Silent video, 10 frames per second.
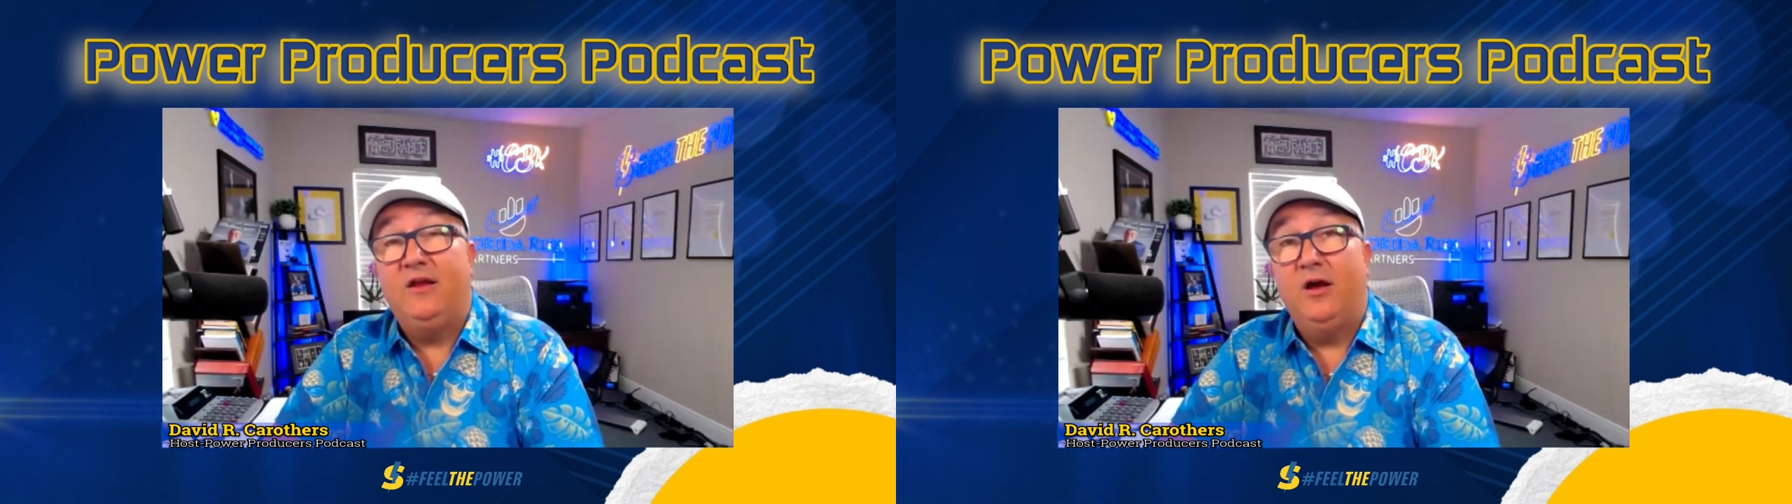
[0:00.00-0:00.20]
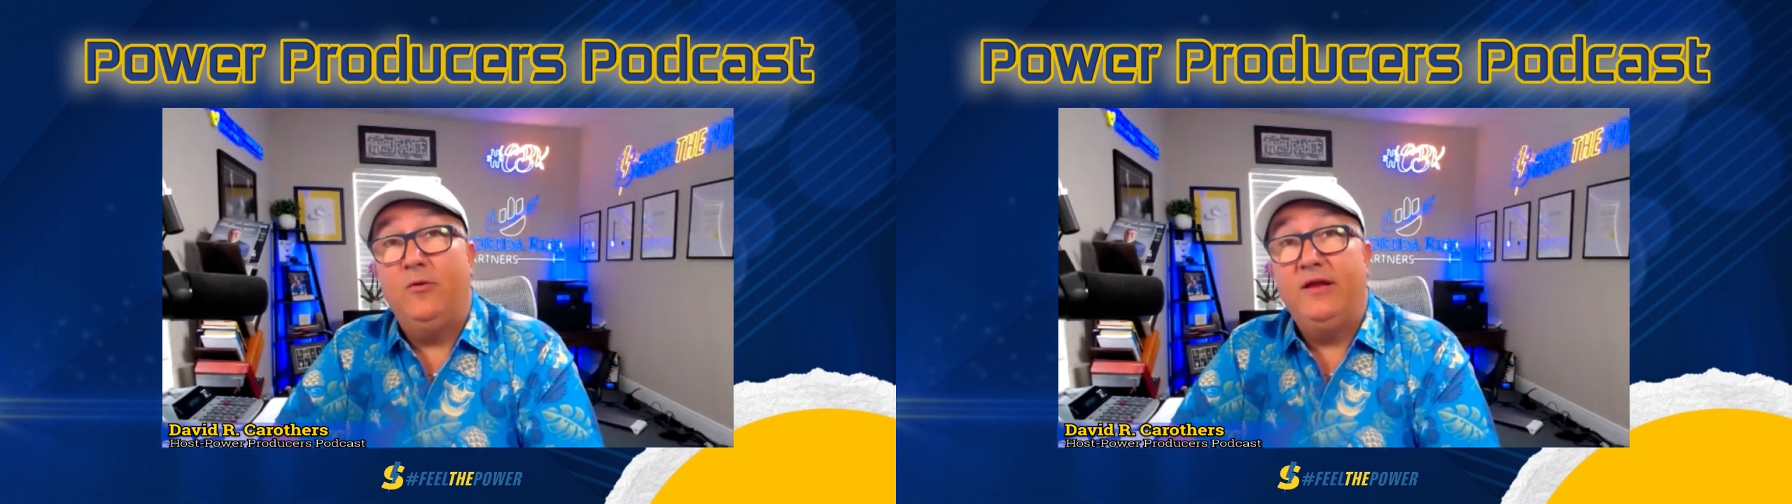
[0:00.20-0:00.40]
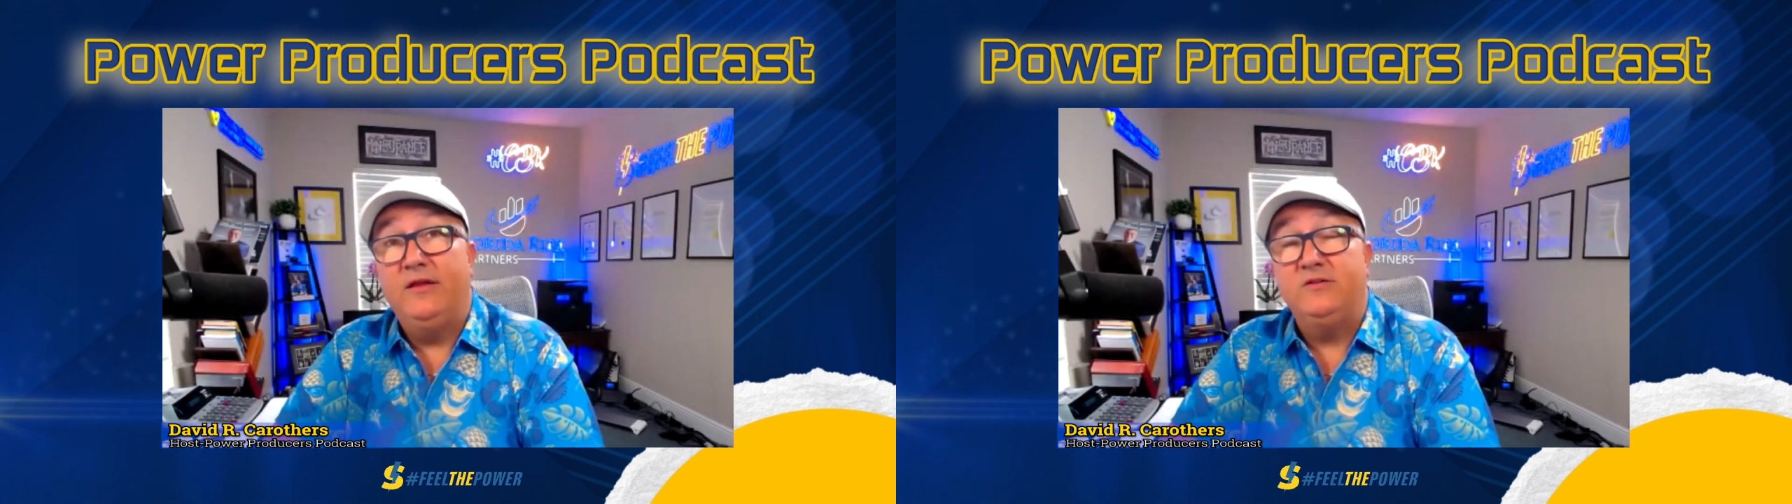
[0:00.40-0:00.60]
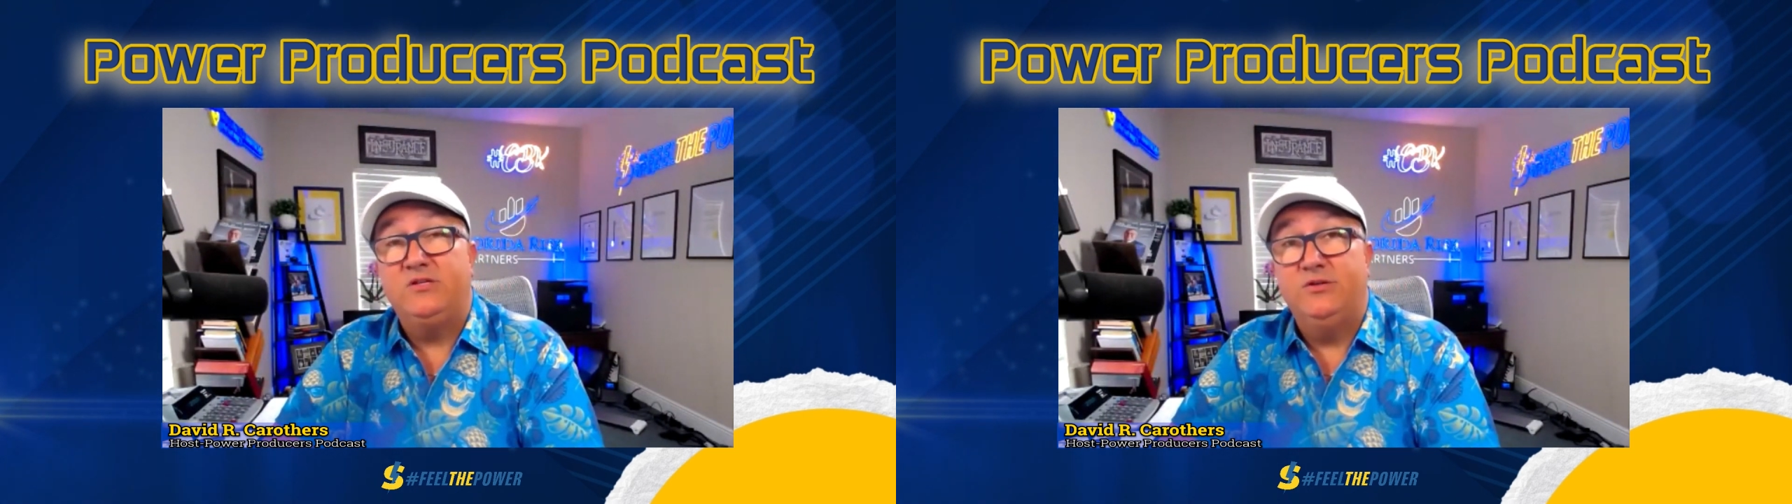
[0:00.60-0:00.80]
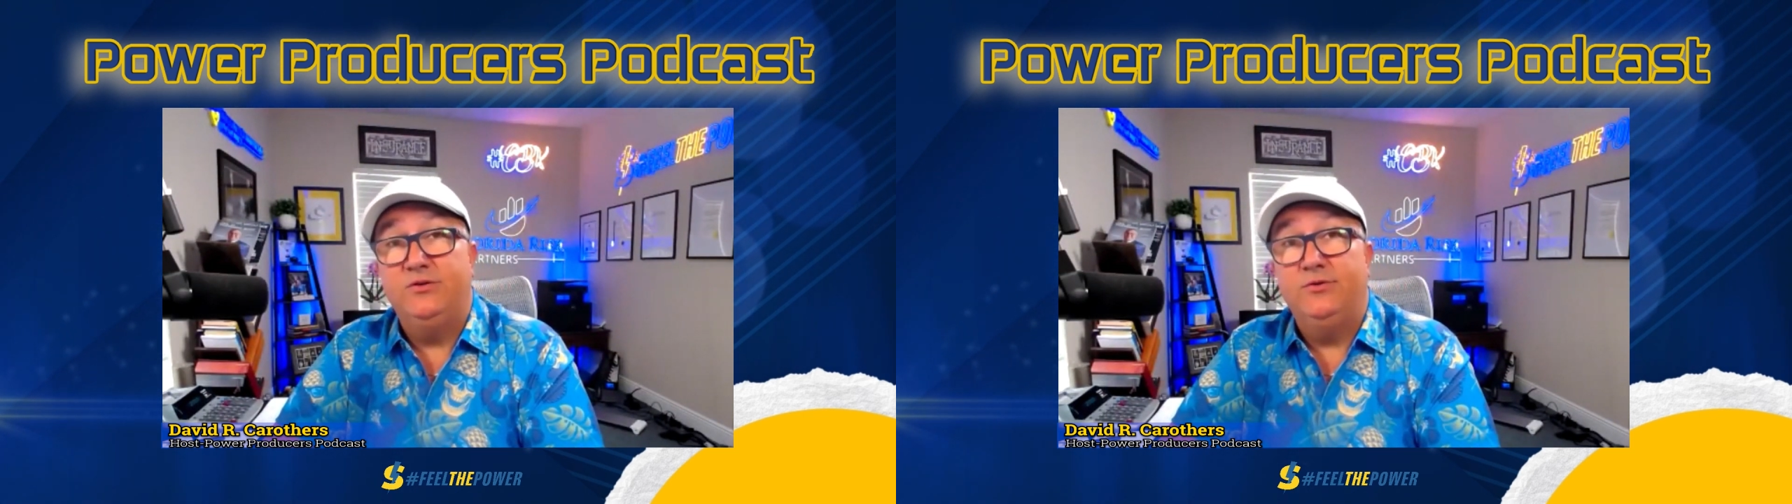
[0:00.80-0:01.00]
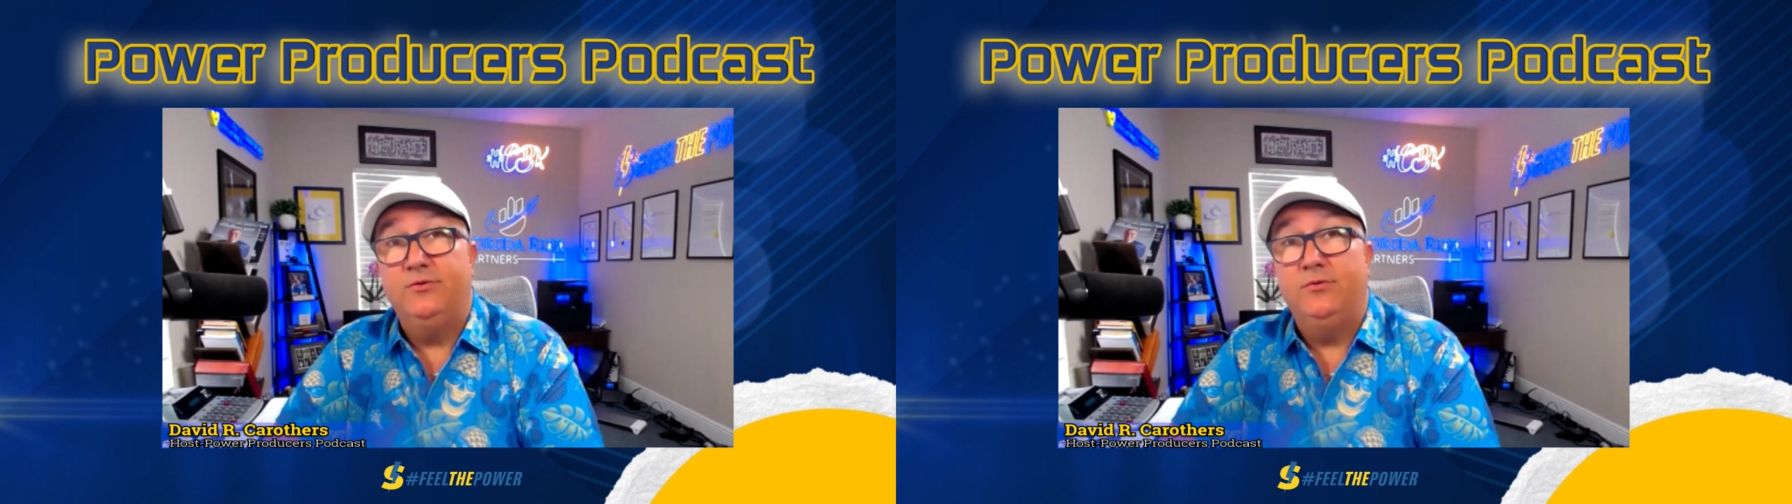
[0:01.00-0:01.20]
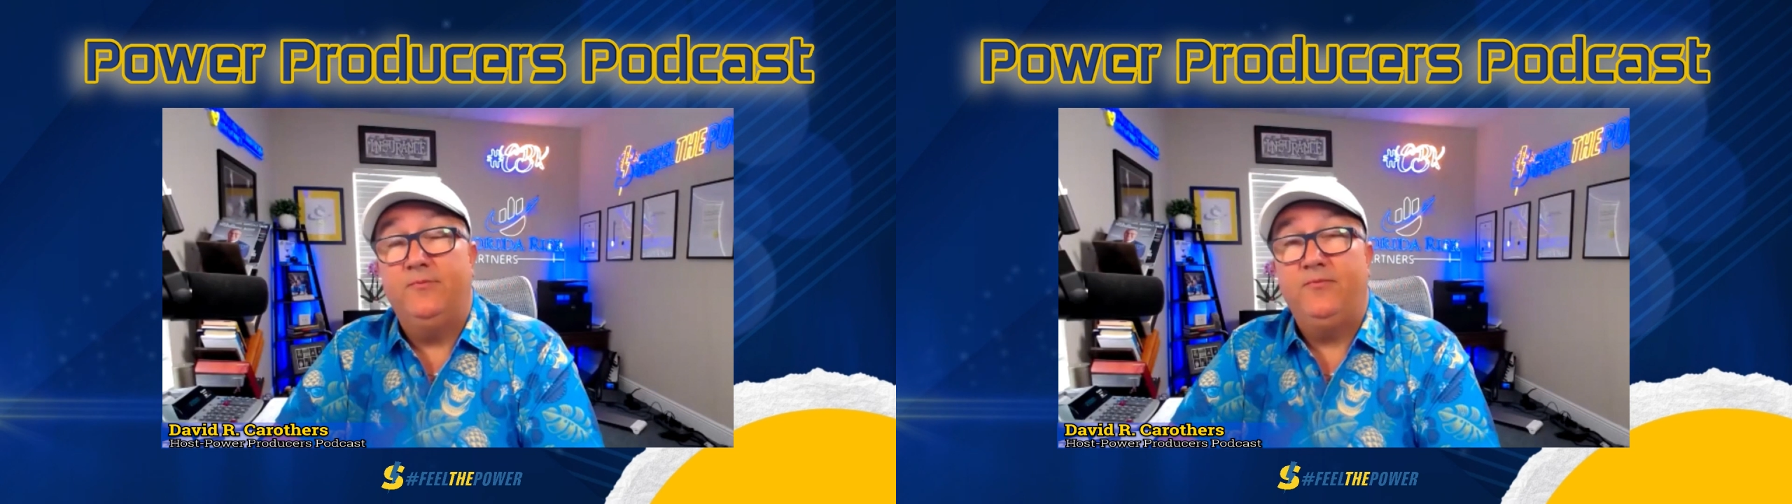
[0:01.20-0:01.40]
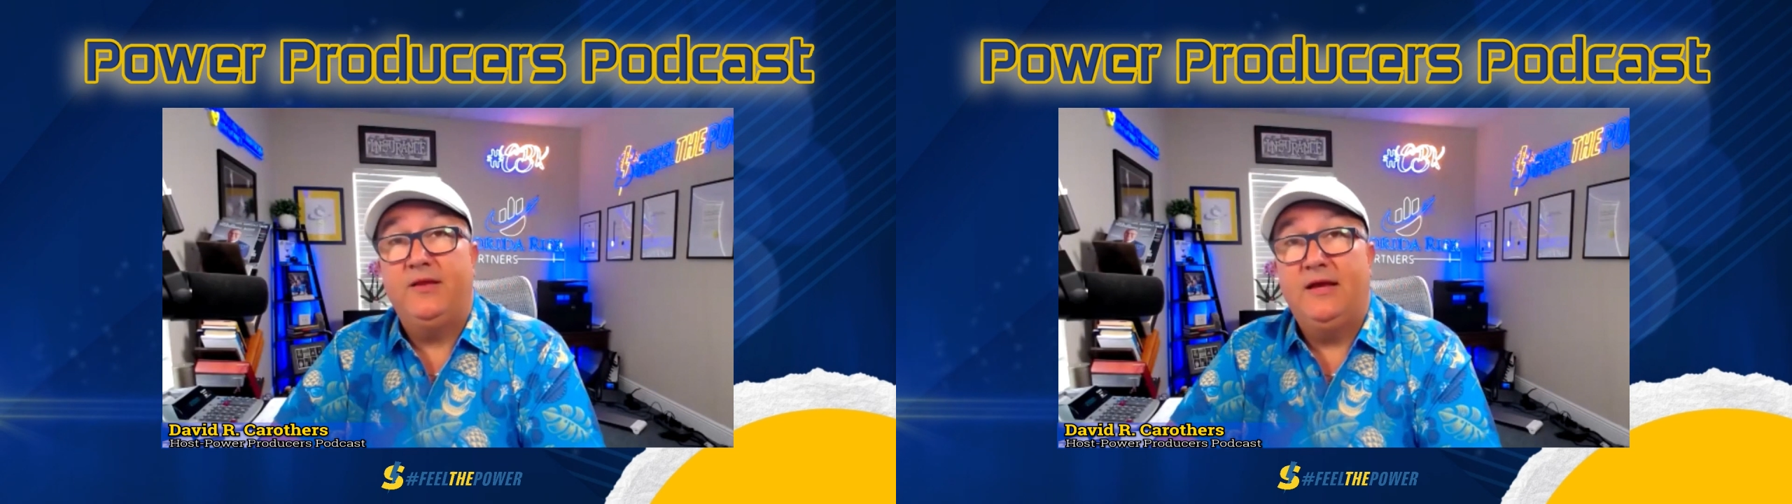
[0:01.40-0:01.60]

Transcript: go into